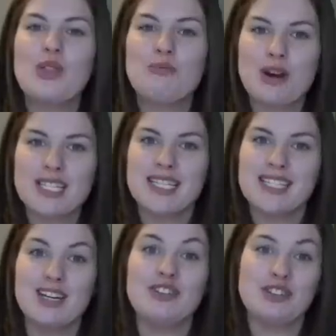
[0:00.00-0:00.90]
on the
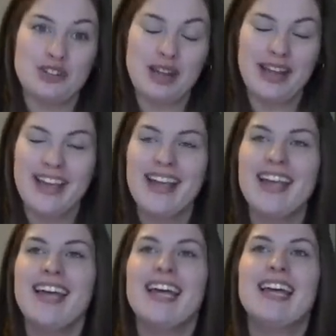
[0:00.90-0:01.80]
presents under the tree.
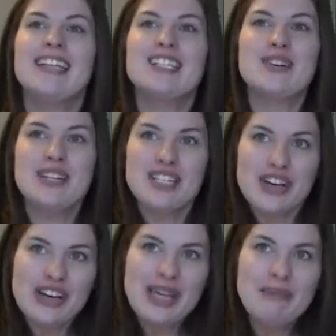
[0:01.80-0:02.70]
So it
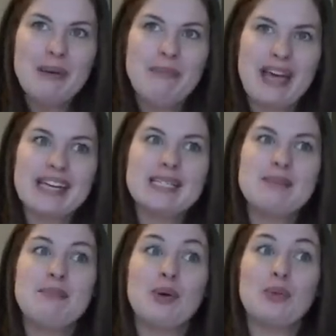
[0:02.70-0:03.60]
took him a bit,
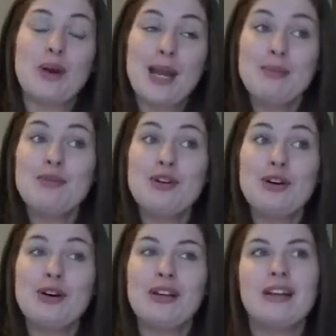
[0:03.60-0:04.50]
but right
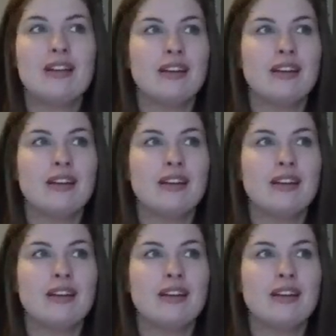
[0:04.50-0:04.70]
before,